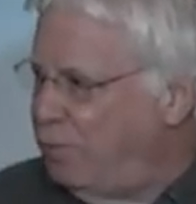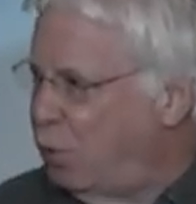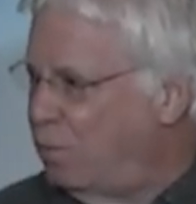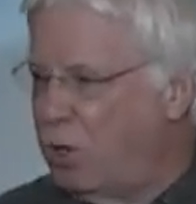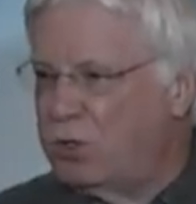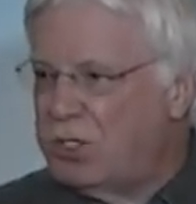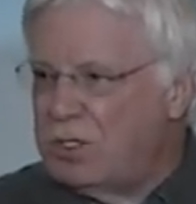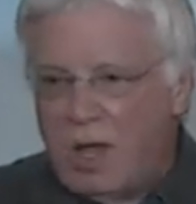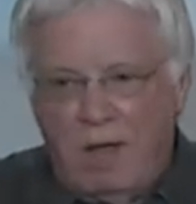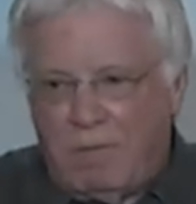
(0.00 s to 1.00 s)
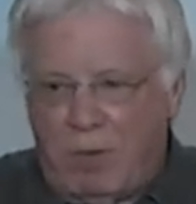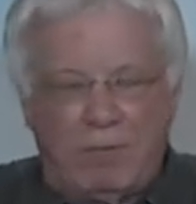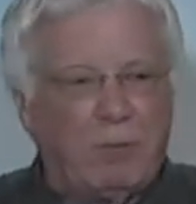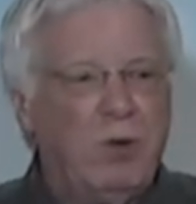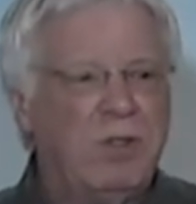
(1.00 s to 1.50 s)
you emotions, for the
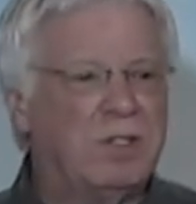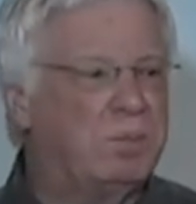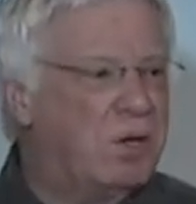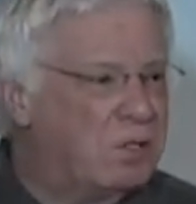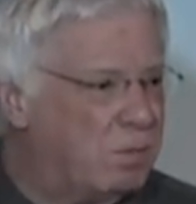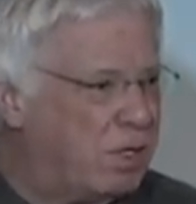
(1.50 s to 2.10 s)
fruit of the Spirit to be